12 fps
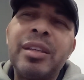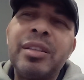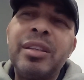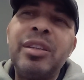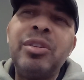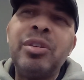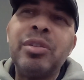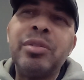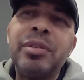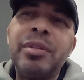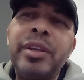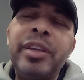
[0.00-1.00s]
you know,
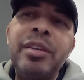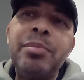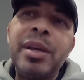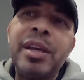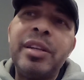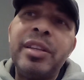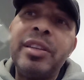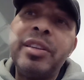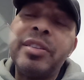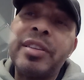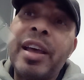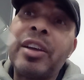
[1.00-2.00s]
He-Man
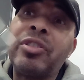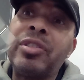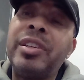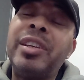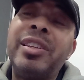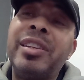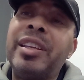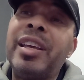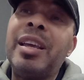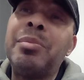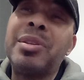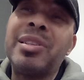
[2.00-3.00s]
is actually in the
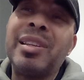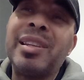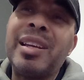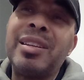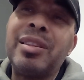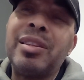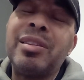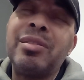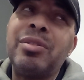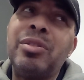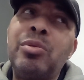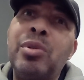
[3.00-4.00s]
game. It's not like
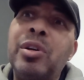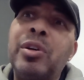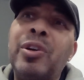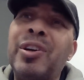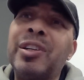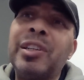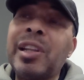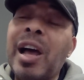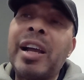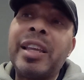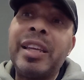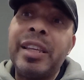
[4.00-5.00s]
you are
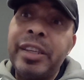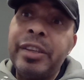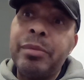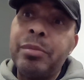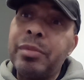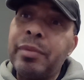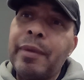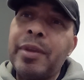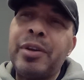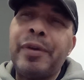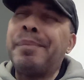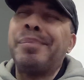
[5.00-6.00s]
unlocking him. You
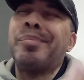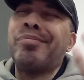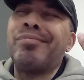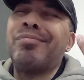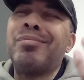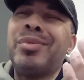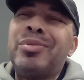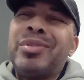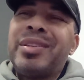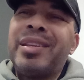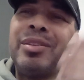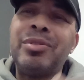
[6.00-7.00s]
know, you
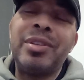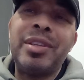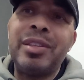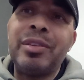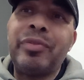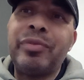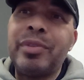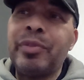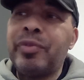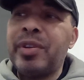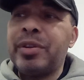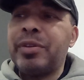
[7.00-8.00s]
just get the
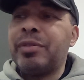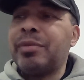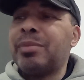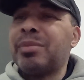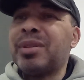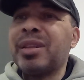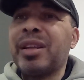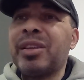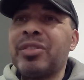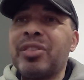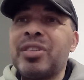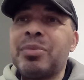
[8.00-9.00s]
figure. It's not like
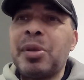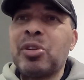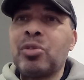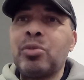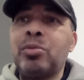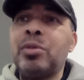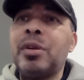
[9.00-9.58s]
it's a special